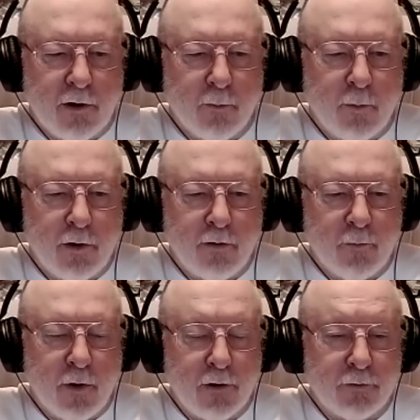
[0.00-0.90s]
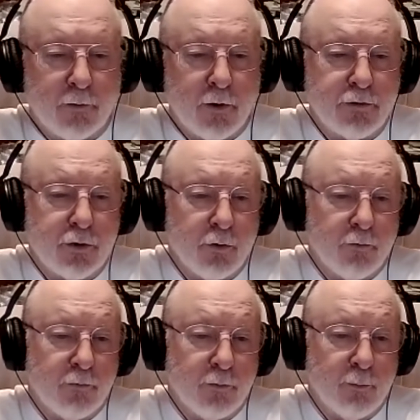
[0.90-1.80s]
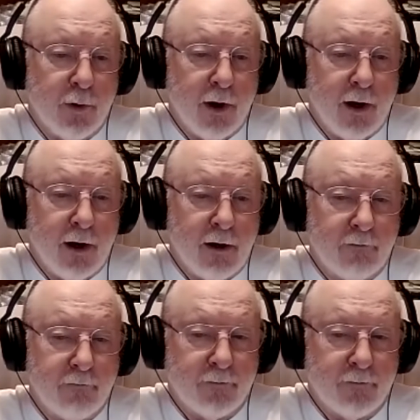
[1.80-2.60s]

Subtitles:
above my threshold for pain